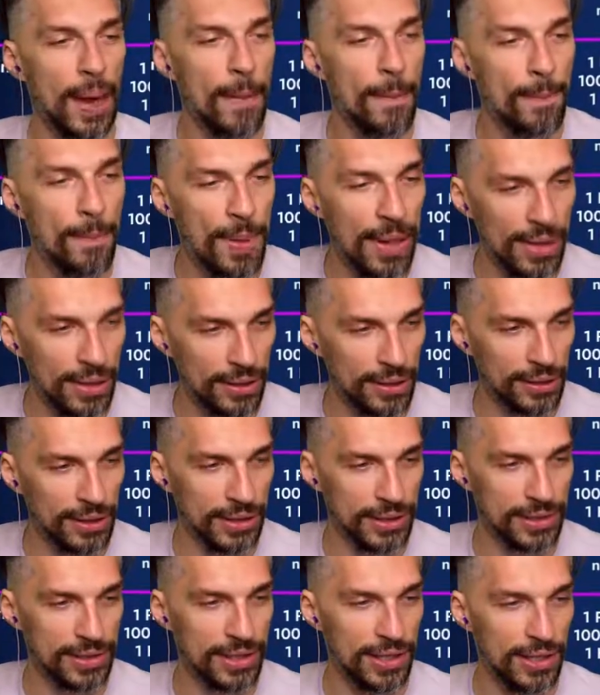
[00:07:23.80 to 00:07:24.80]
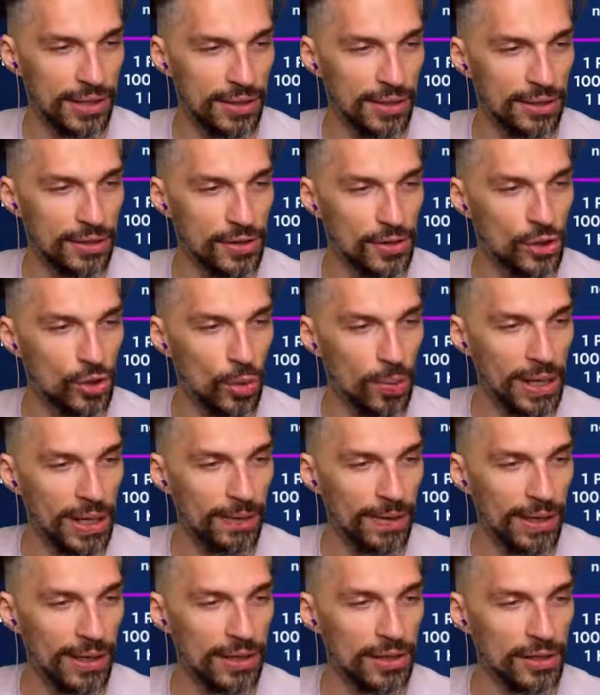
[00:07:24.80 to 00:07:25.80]
buildings here. So many
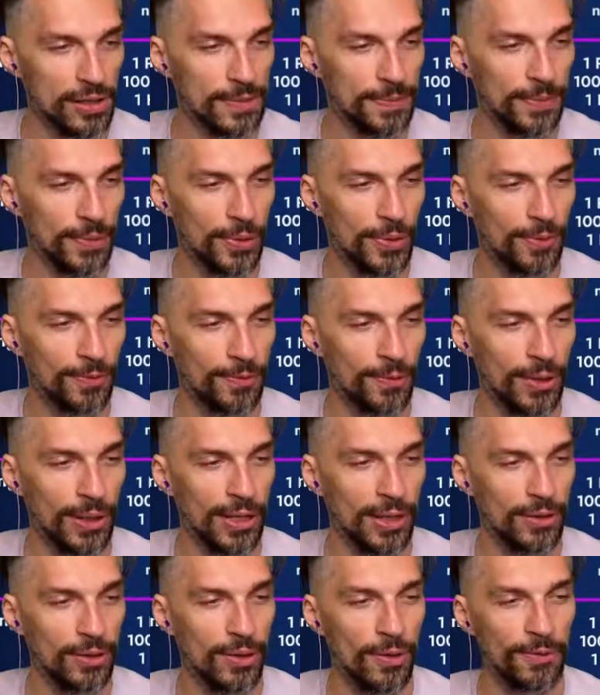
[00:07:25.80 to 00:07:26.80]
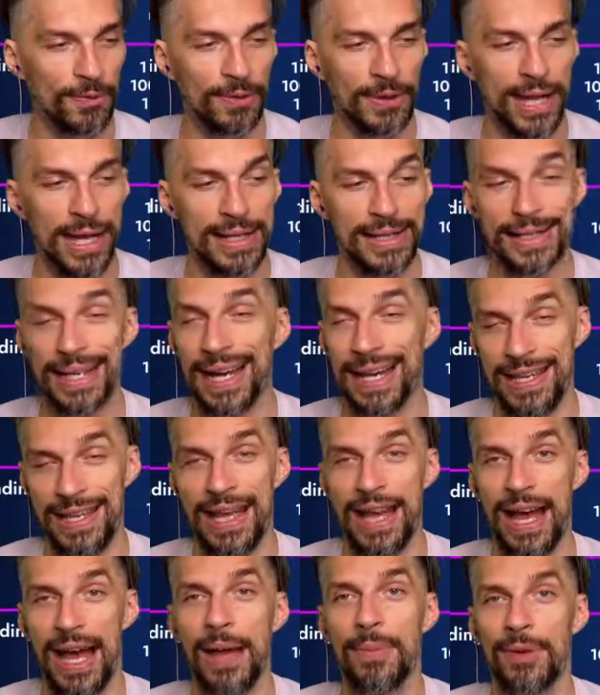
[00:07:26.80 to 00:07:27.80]
vehicles for you in your flights.
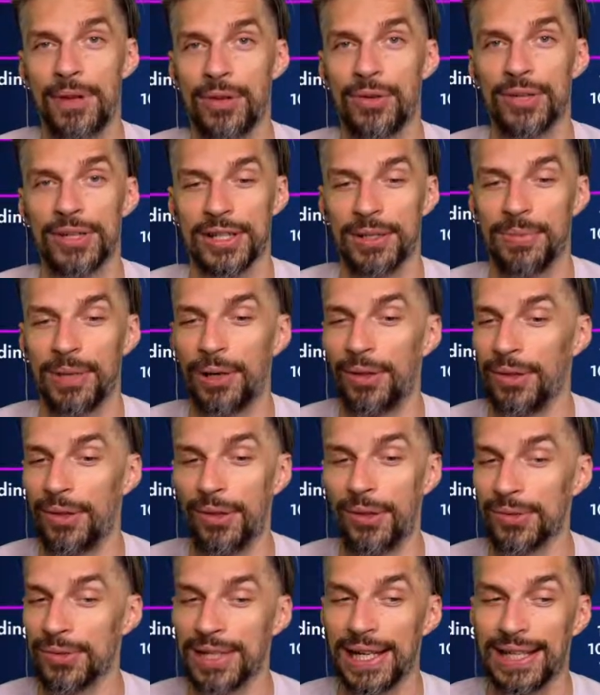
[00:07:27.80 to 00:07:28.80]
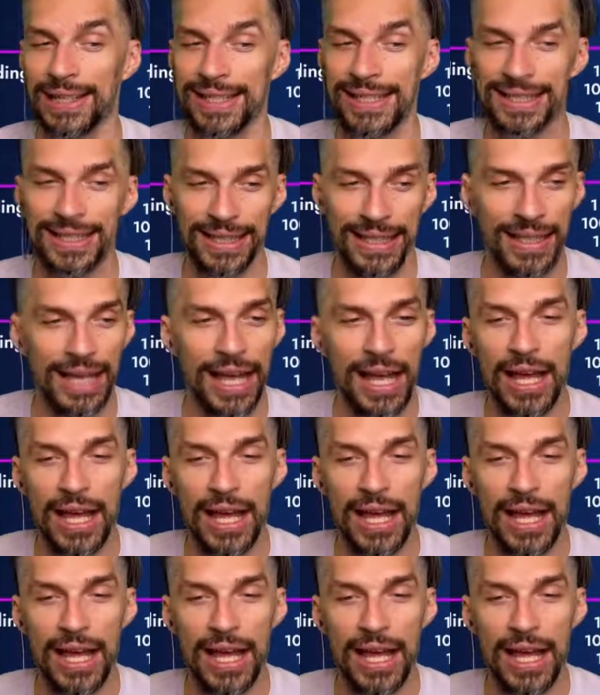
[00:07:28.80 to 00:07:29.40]
I'm curious about those, honestly.